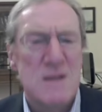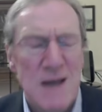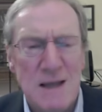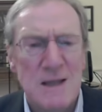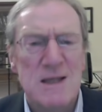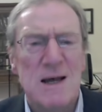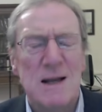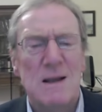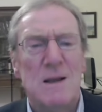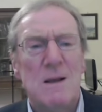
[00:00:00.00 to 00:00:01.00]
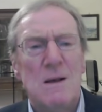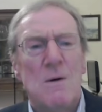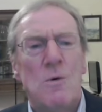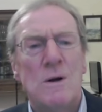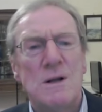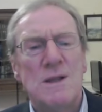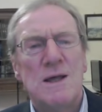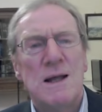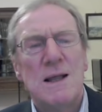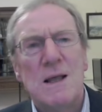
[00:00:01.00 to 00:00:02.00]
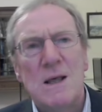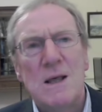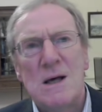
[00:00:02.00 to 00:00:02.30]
because neither side wanted that.